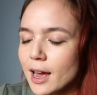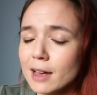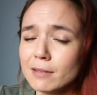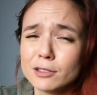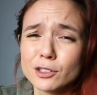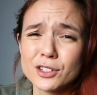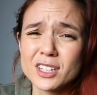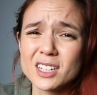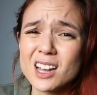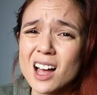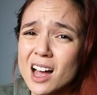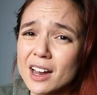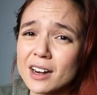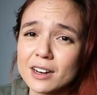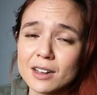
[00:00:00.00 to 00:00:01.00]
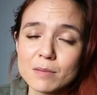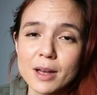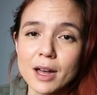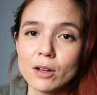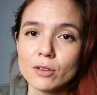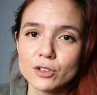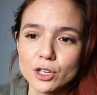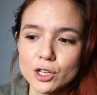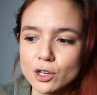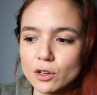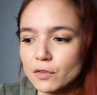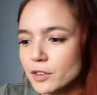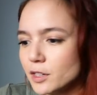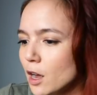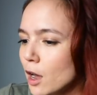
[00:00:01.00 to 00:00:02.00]
I've learned a ton about
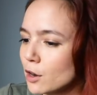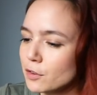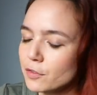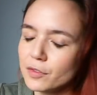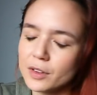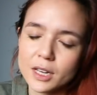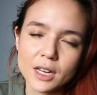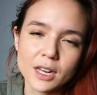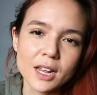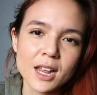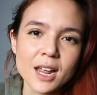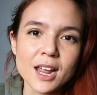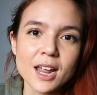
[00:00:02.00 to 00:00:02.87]
digital photography